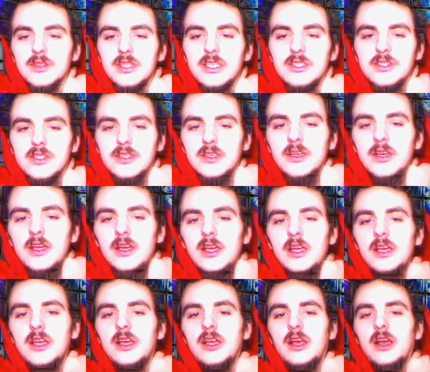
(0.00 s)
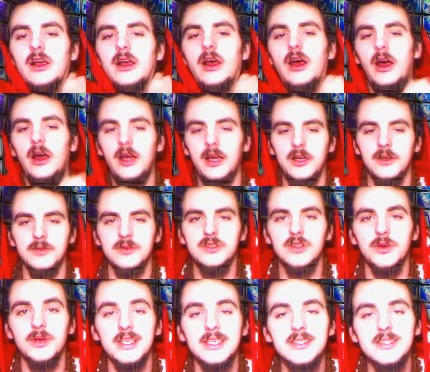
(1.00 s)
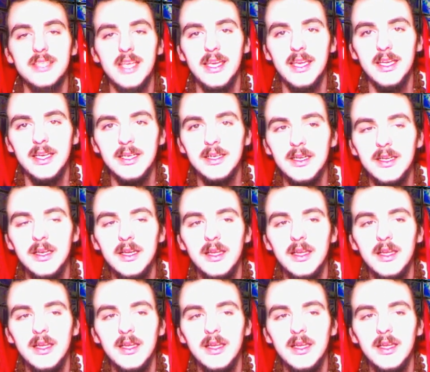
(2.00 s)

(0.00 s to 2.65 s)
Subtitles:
religion. So he's saying